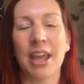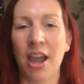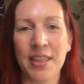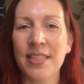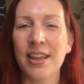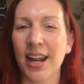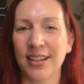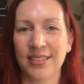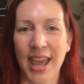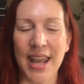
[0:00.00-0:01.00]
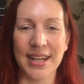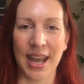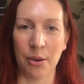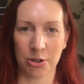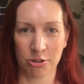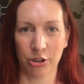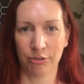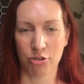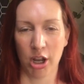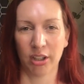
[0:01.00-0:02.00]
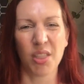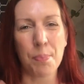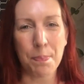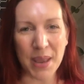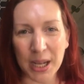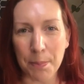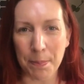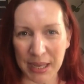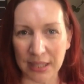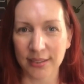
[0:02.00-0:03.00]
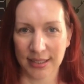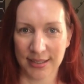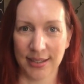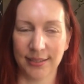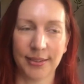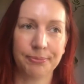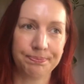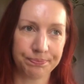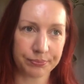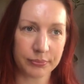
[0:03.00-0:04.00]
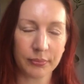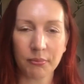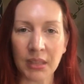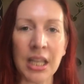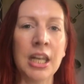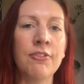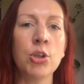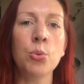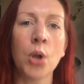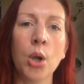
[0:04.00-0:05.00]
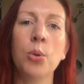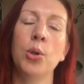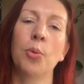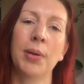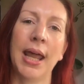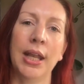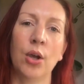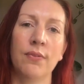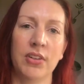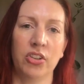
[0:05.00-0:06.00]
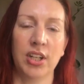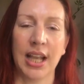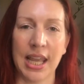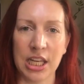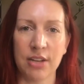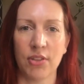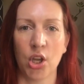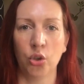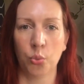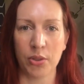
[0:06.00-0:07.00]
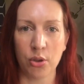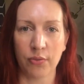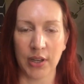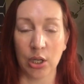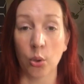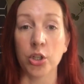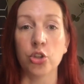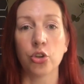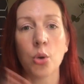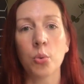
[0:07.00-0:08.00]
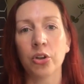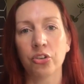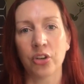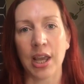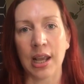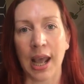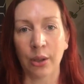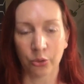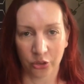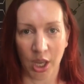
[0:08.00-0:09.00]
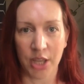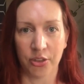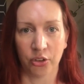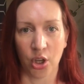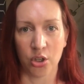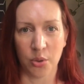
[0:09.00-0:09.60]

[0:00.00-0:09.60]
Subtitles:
think they're like 10 now across France, the big cities. And if you know you're planning on visiting any of those with your vehicle and you don't want to stay outside the zone, you